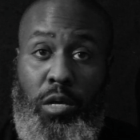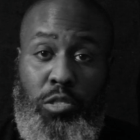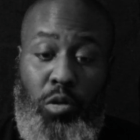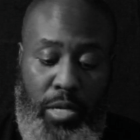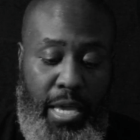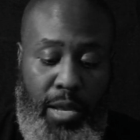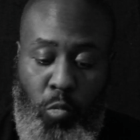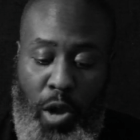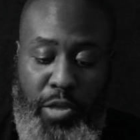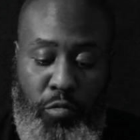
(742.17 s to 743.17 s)
So again,
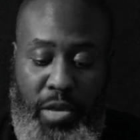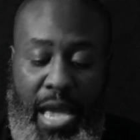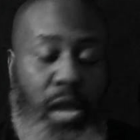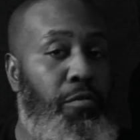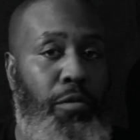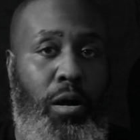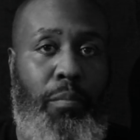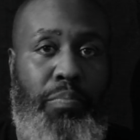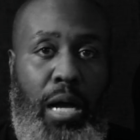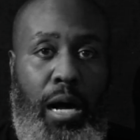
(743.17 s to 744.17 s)
Where You Came
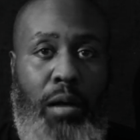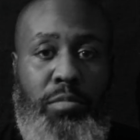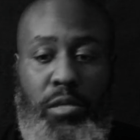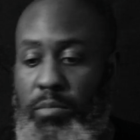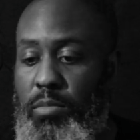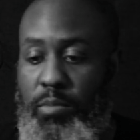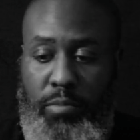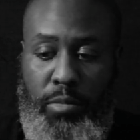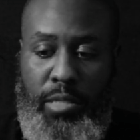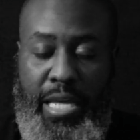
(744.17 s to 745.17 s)
From, the
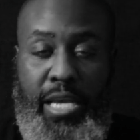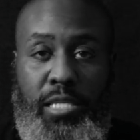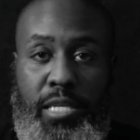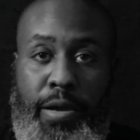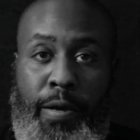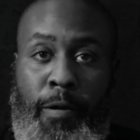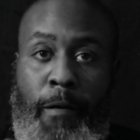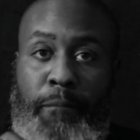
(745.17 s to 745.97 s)
link is here.